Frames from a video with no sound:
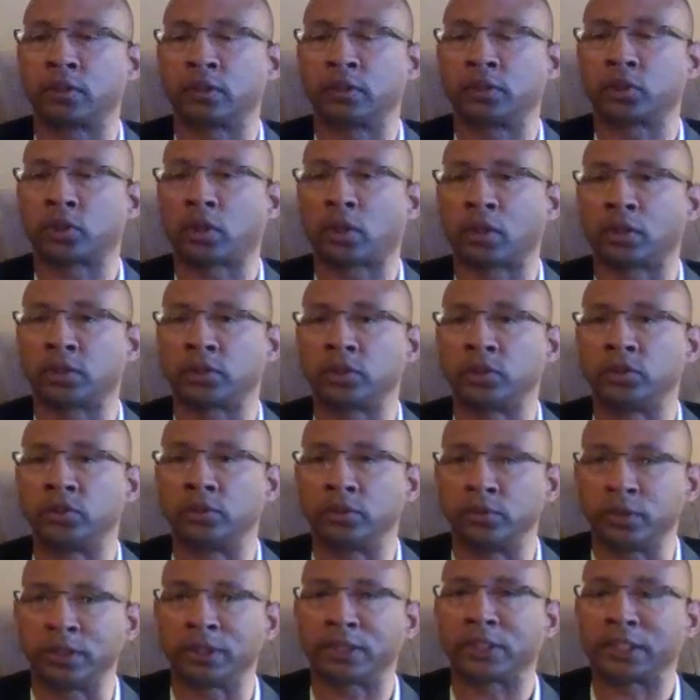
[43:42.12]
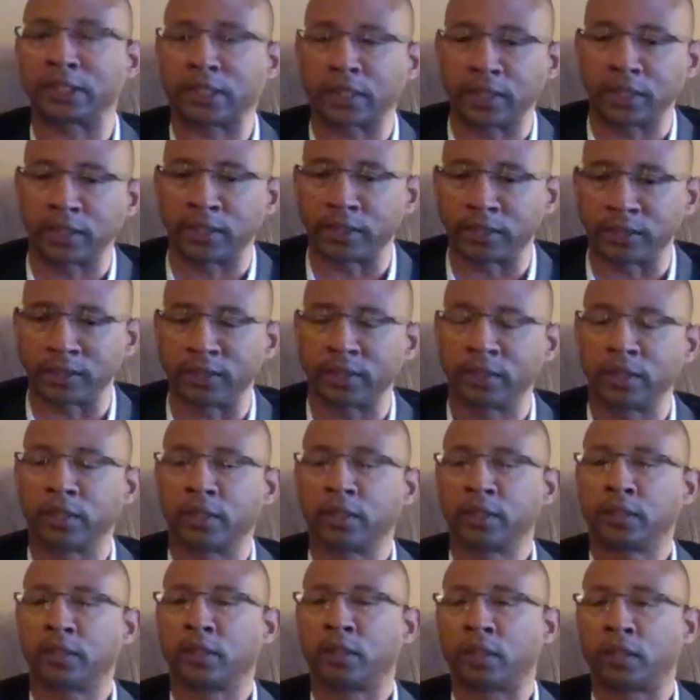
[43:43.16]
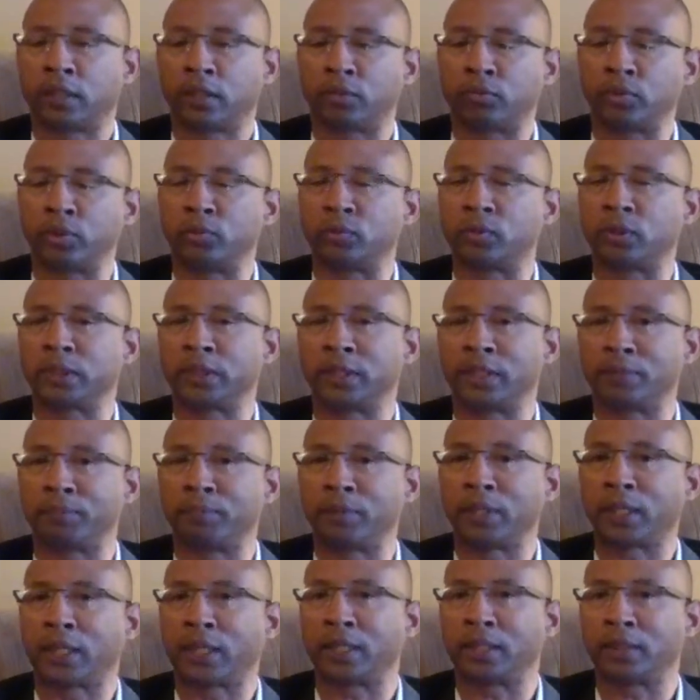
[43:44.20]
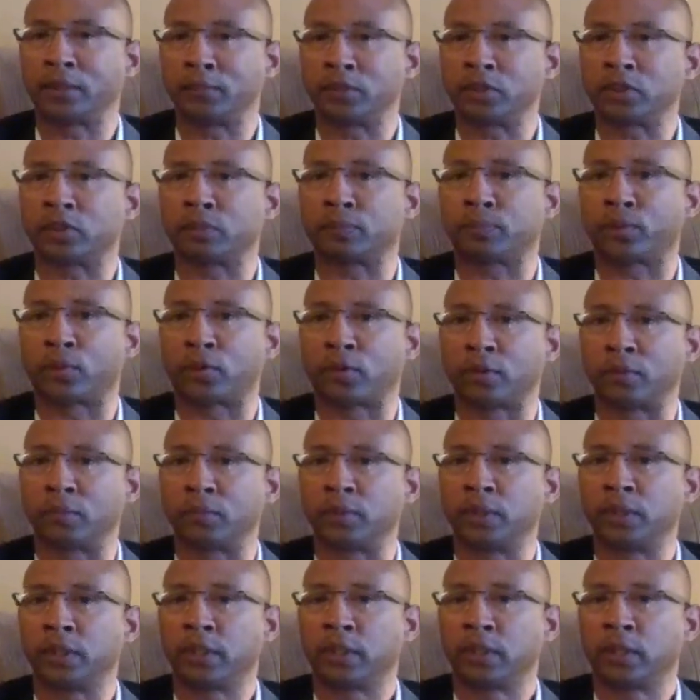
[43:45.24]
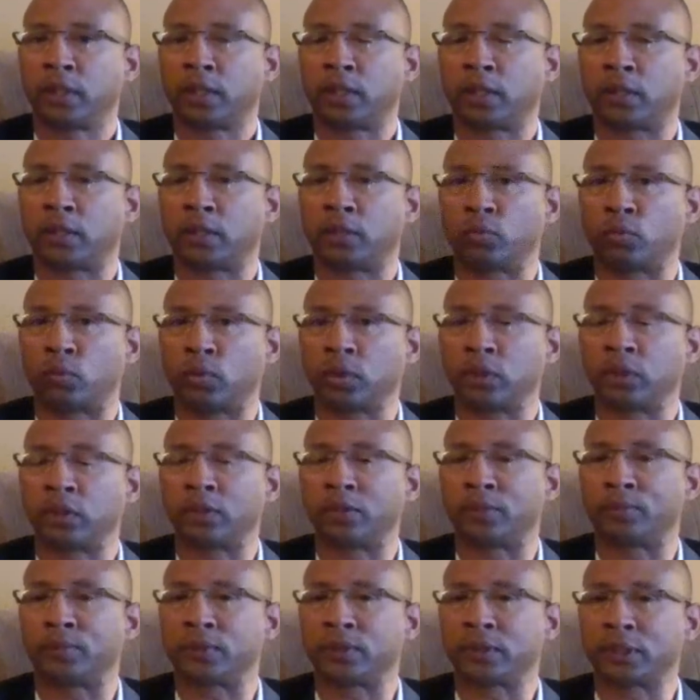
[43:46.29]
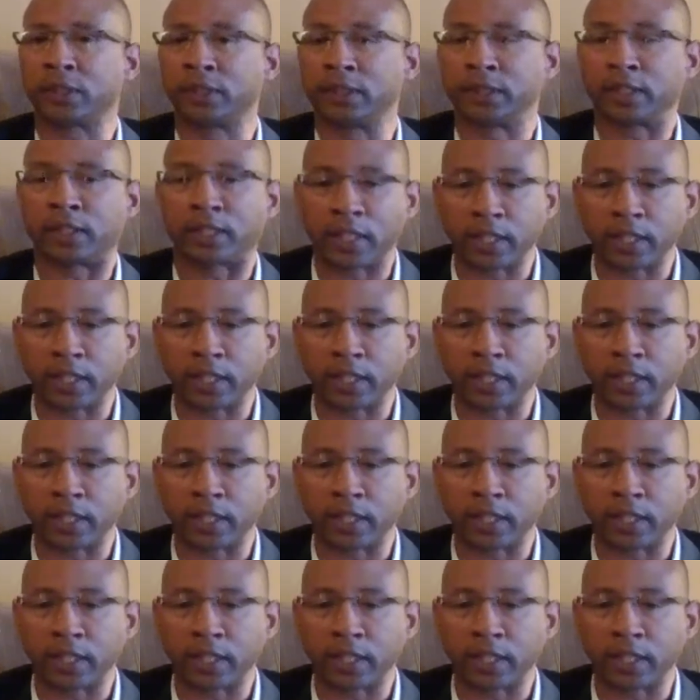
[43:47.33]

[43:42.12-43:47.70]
on his heart to do this again, we want to get behind him and support him 100%.